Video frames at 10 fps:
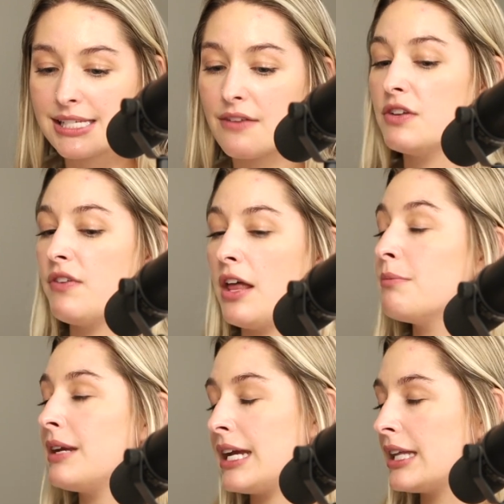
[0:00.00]
of
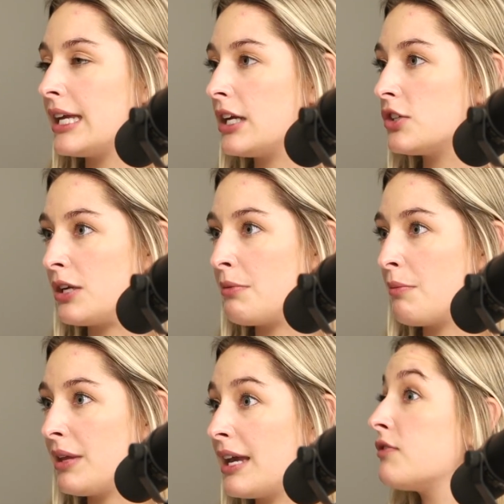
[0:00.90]
developing like a
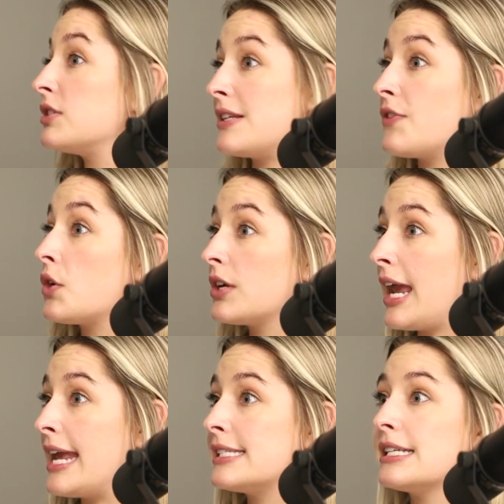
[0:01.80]
treatment plan for difficult
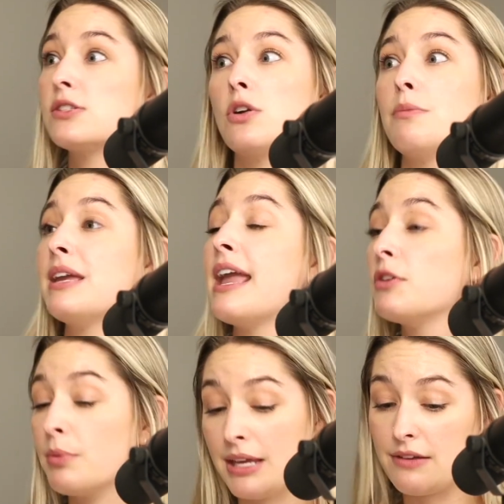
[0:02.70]
cases or a
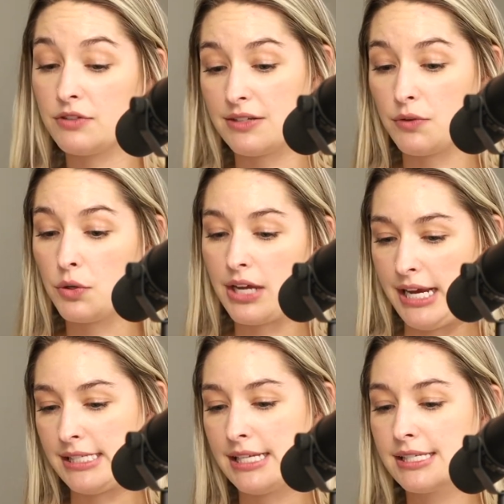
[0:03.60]
behavior plan for difficult
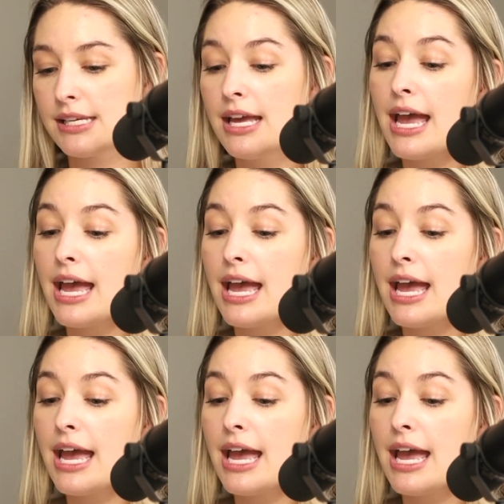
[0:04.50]
cases,